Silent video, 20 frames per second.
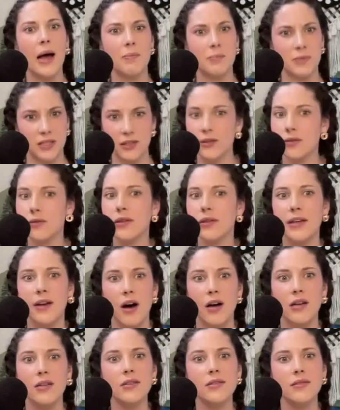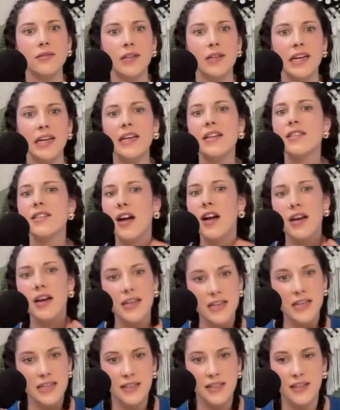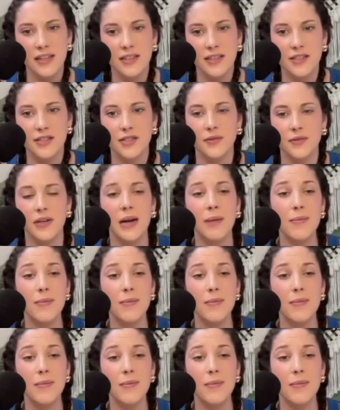Absolutely not. It is not an easy thing to do,